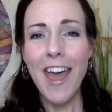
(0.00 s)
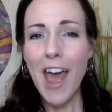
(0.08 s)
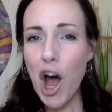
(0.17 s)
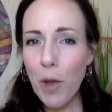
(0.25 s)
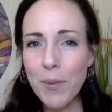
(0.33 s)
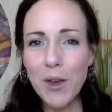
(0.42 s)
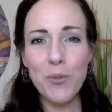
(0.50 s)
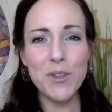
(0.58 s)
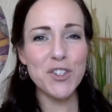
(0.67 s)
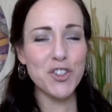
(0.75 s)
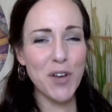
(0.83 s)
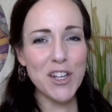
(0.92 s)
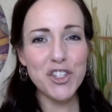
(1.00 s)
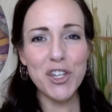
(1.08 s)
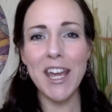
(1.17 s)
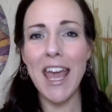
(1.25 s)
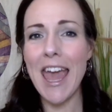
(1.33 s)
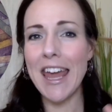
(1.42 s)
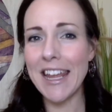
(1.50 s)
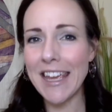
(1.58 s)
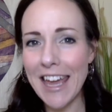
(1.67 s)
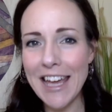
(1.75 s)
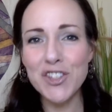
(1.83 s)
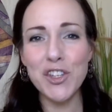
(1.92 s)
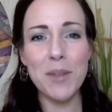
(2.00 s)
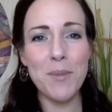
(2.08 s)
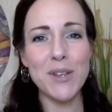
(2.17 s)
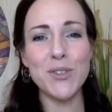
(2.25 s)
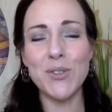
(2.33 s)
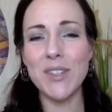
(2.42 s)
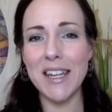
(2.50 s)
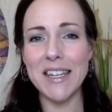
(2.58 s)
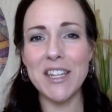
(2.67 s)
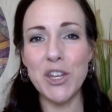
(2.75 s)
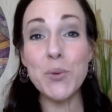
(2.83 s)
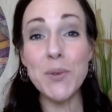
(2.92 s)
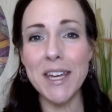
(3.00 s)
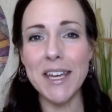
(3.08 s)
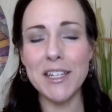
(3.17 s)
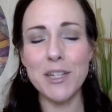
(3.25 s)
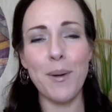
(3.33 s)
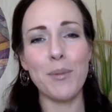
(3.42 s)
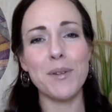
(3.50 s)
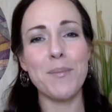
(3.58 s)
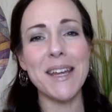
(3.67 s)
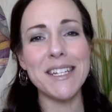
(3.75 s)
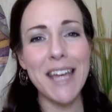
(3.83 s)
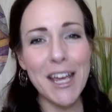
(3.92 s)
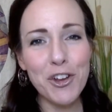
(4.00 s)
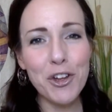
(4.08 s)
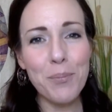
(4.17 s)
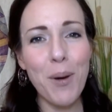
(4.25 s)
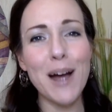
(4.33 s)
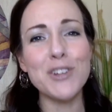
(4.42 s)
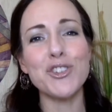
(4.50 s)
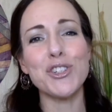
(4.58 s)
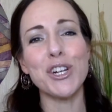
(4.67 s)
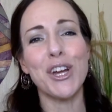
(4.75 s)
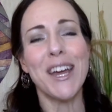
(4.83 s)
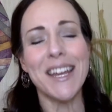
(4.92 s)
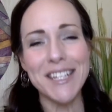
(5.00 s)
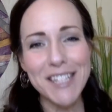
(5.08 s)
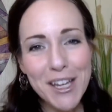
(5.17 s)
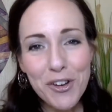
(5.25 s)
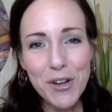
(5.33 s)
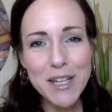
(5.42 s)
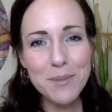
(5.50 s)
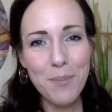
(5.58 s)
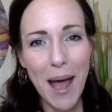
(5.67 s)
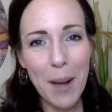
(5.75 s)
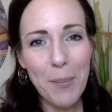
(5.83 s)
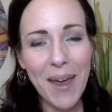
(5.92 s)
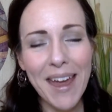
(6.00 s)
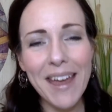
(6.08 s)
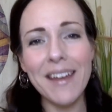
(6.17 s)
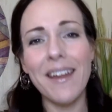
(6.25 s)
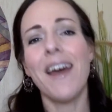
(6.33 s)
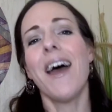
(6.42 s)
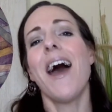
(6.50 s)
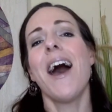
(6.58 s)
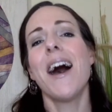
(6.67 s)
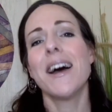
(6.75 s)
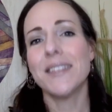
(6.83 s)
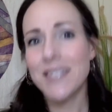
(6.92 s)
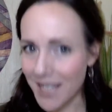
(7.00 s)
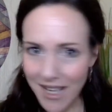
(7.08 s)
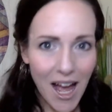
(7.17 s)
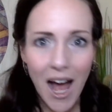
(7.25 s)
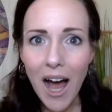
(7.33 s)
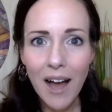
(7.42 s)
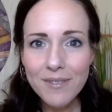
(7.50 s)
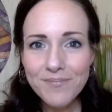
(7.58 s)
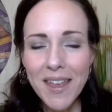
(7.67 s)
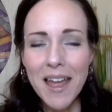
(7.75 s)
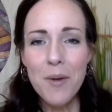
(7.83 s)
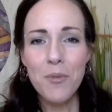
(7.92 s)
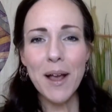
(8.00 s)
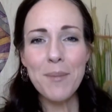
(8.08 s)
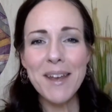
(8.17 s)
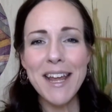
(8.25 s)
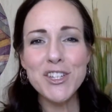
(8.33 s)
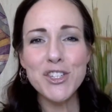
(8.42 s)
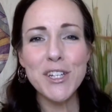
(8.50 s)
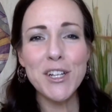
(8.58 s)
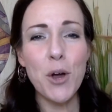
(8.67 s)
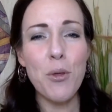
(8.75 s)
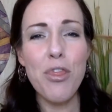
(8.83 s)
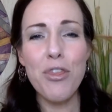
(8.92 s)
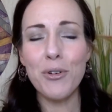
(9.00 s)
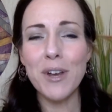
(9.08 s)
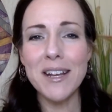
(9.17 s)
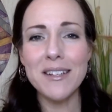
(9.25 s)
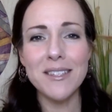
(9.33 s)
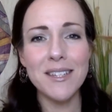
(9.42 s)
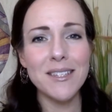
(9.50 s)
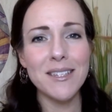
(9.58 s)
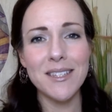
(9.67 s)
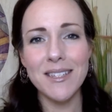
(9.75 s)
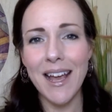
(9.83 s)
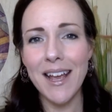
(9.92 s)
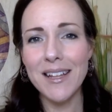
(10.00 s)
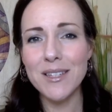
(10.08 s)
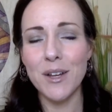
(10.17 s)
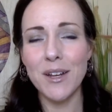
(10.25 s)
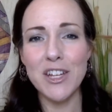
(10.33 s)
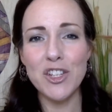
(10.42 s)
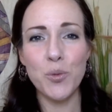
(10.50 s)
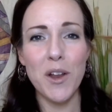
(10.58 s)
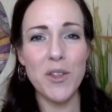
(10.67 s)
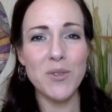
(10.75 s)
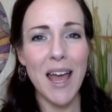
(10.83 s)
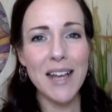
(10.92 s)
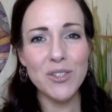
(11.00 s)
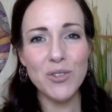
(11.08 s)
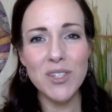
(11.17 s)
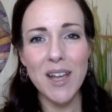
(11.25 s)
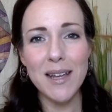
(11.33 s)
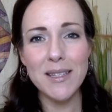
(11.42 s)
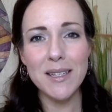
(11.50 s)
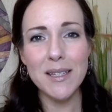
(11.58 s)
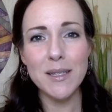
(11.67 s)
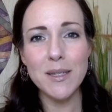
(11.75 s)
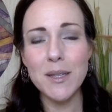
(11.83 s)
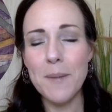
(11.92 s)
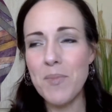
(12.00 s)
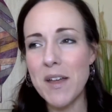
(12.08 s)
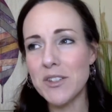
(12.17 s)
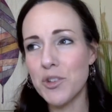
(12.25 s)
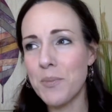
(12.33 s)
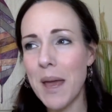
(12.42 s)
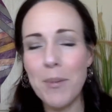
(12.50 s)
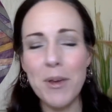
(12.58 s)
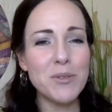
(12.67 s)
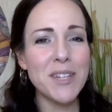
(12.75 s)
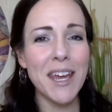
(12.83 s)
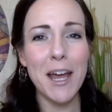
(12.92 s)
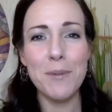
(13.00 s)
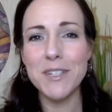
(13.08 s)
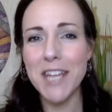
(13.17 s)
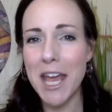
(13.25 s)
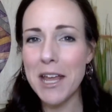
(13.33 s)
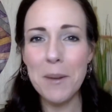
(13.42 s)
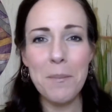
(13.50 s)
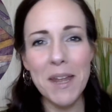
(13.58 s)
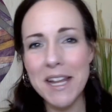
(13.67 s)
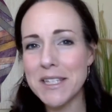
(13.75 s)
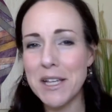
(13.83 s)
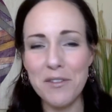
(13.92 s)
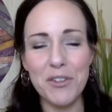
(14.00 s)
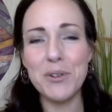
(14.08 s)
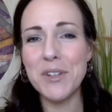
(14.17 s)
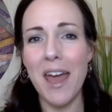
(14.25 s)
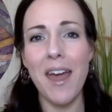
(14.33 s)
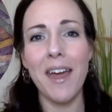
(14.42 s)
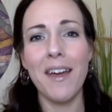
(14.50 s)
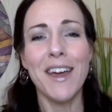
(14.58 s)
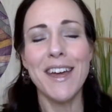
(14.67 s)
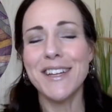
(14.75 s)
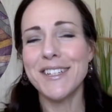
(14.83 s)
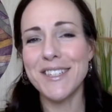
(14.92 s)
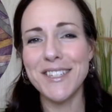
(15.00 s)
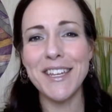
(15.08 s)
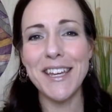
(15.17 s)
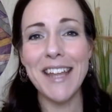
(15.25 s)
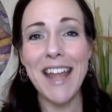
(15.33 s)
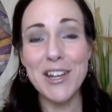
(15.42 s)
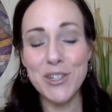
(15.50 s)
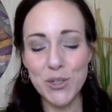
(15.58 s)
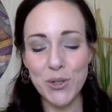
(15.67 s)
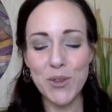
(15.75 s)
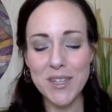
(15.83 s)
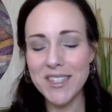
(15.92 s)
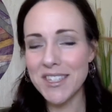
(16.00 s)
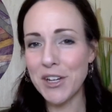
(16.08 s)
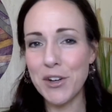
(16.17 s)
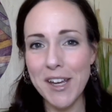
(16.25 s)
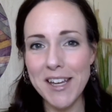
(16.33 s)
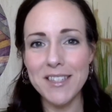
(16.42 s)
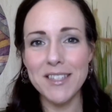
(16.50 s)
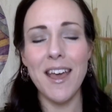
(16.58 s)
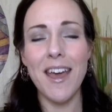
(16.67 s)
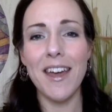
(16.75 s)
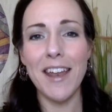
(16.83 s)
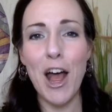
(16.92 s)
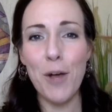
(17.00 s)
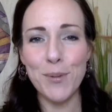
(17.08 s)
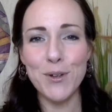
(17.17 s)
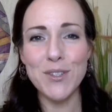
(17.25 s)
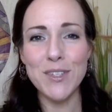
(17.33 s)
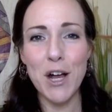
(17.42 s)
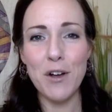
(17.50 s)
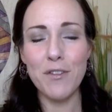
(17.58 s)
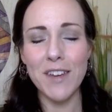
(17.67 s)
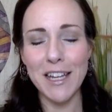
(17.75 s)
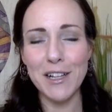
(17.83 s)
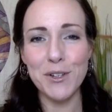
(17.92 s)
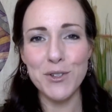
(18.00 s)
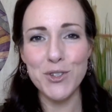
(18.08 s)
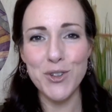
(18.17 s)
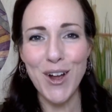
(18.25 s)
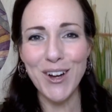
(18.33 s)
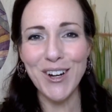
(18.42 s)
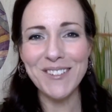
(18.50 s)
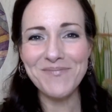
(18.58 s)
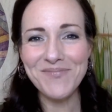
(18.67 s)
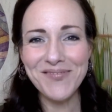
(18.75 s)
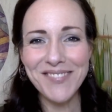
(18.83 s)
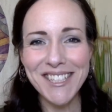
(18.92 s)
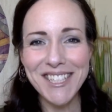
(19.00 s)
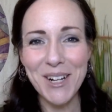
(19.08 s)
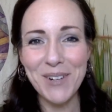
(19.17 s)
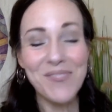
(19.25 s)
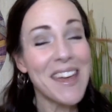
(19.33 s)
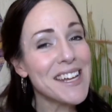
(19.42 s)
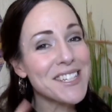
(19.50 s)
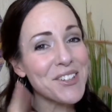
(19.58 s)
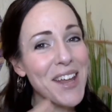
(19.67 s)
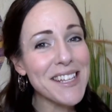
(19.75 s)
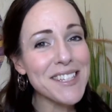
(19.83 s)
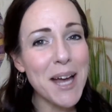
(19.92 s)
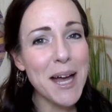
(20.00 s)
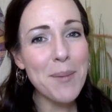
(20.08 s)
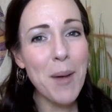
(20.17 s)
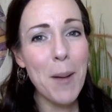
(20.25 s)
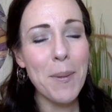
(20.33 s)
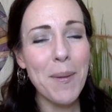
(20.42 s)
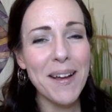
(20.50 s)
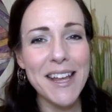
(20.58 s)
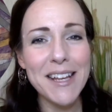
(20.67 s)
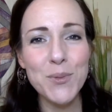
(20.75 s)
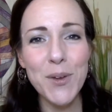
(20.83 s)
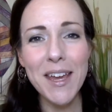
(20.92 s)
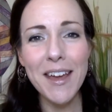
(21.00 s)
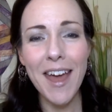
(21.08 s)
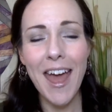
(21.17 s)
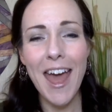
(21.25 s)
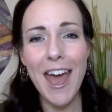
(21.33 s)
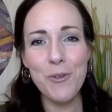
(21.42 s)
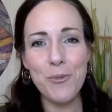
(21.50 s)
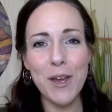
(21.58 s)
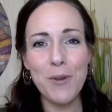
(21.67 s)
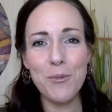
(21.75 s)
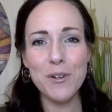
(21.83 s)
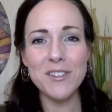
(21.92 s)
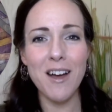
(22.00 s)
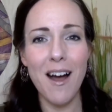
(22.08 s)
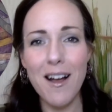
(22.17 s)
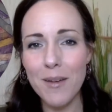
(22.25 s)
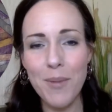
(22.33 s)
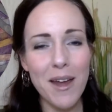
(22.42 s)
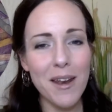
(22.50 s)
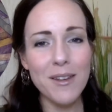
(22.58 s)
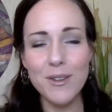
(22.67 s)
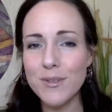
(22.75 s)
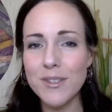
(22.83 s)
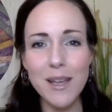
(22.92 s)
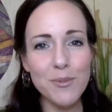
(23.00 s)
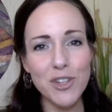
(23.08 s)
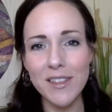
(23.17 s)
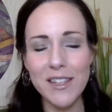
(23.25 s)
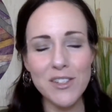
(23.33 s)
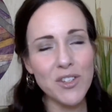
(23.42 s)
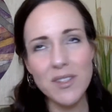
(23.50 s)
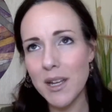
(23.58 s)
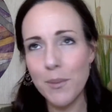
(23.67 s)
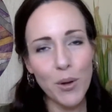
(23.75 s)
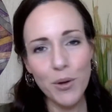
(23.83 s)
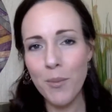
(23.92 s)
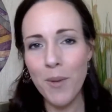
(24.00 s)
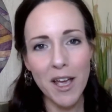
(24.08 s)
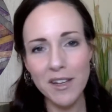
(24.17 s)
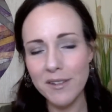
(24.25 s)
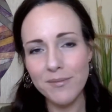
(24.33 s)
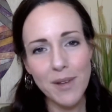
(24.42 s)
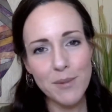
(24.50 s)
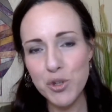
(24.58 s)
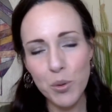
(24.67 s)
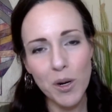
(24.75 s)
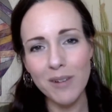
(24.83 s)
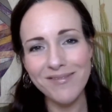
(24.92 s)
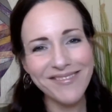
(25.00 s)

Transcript: helping with stretching and engaging the muscles that you need to be able to maintain good posture, decrease back pain. Ta-da! Recommendation, go 30 to 60 seconds on each one of those exercises. So maybe you take up 10 minutes of your day to sit and do this series and help yourself get a little stronger. So till next time, I'll be back next week and we will talk about a new subject that's just going to blow your mind, I'm sure.